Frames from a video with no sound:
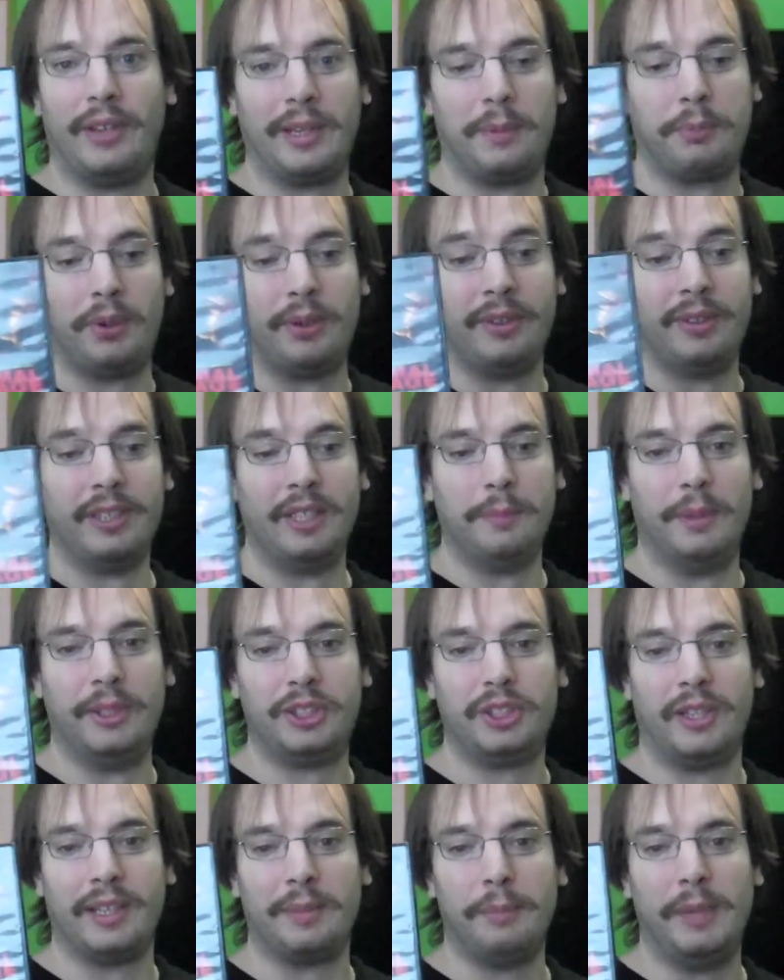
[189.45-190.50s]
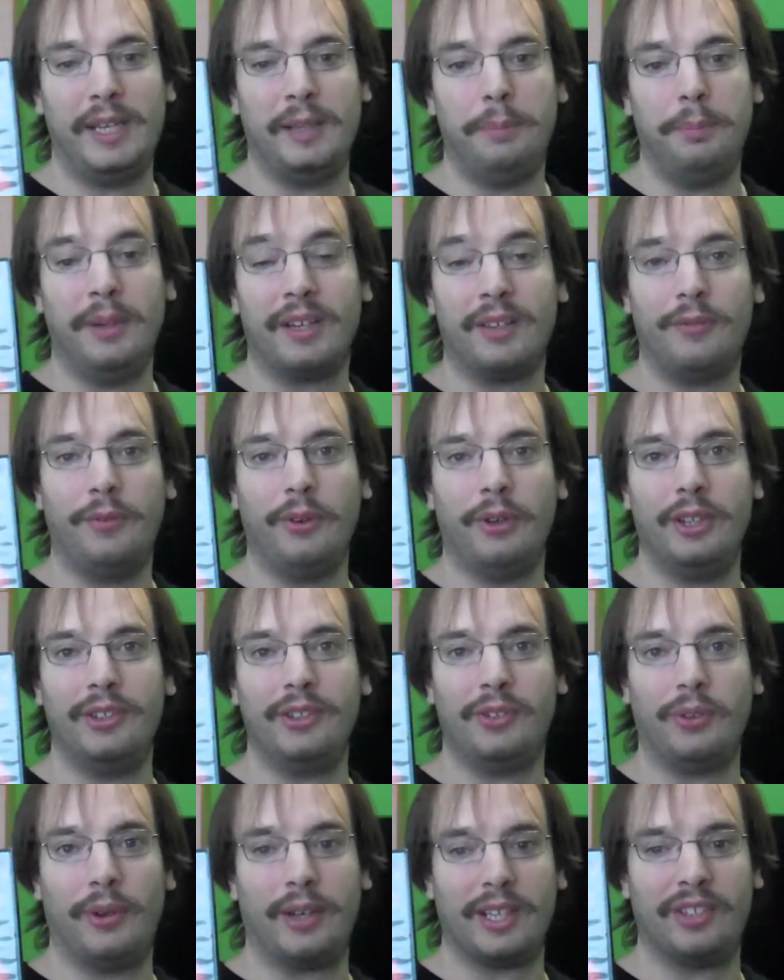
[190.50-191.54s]
Like, pretty much made Bigfoot
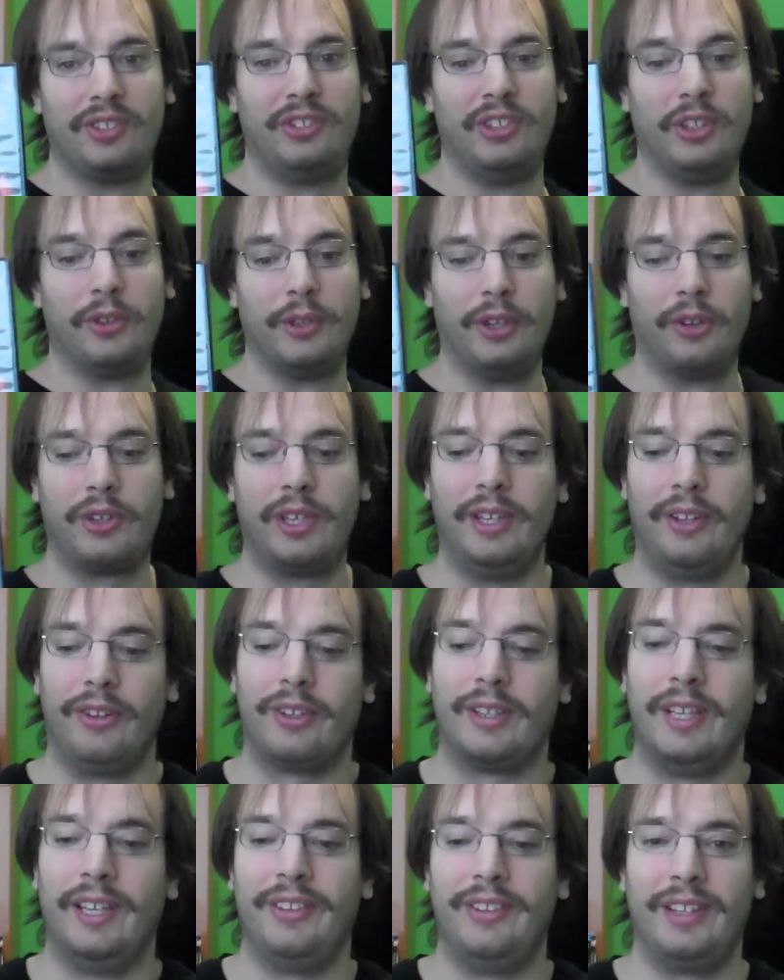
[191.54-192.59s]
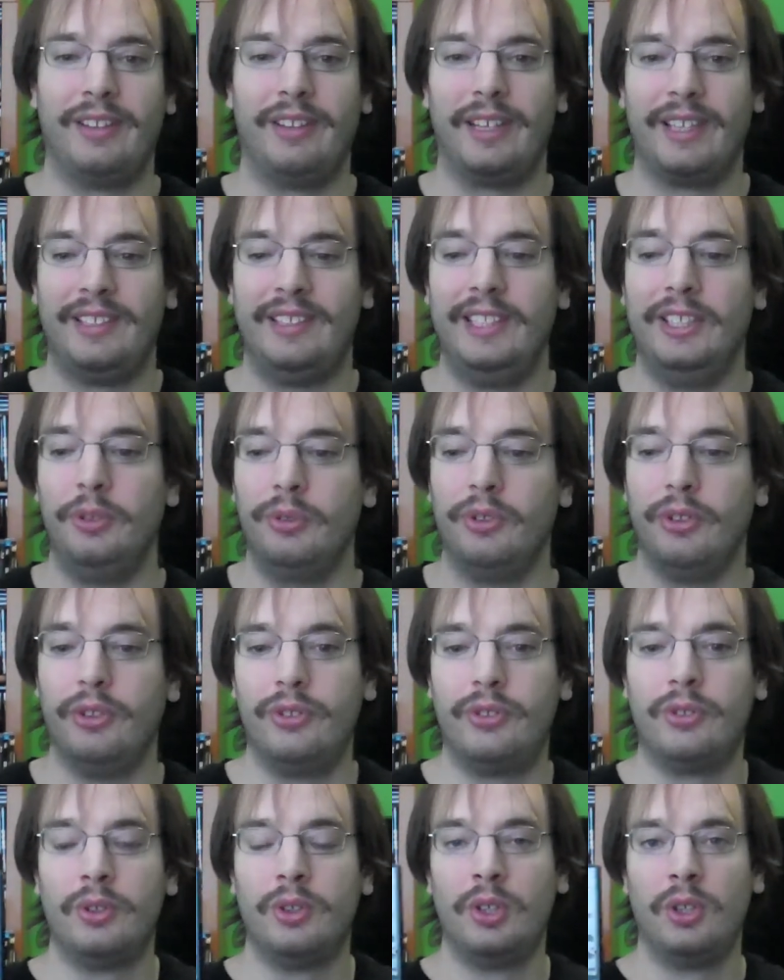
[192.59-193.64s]
into like a serial killer kind of thing. Like, he
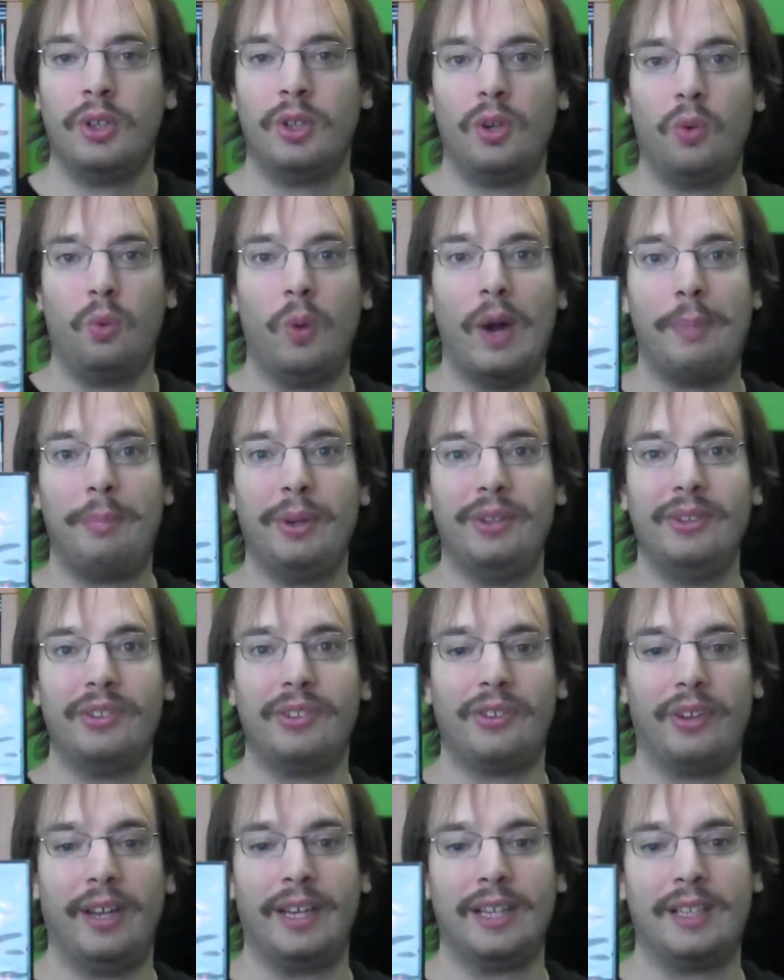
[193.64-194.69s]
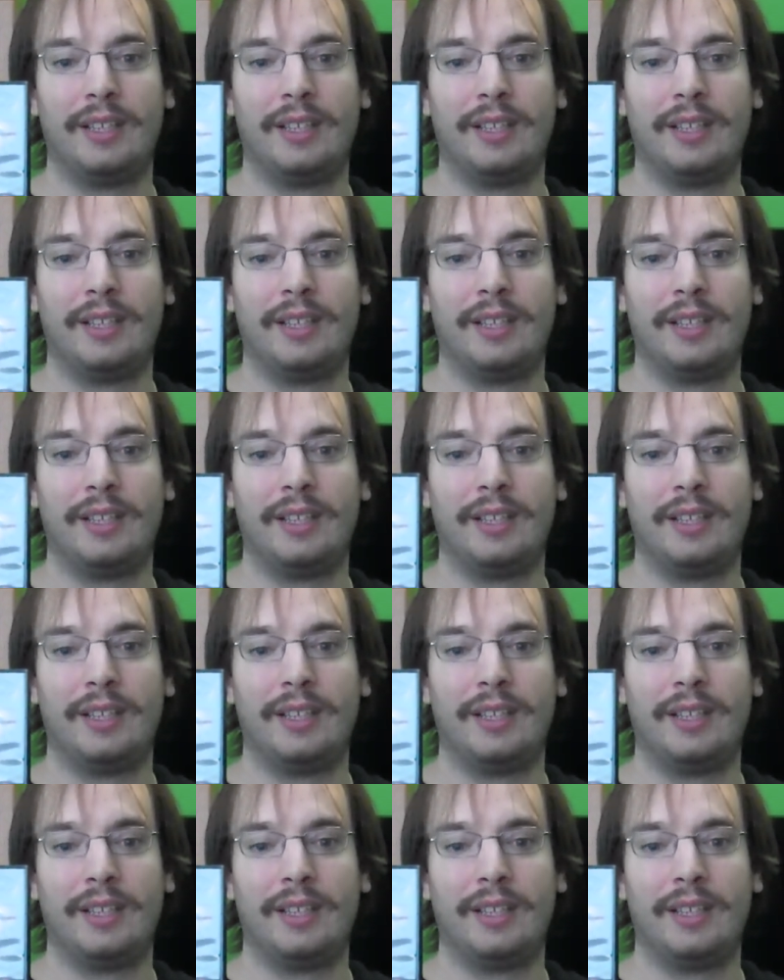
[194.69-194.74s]
uses weapons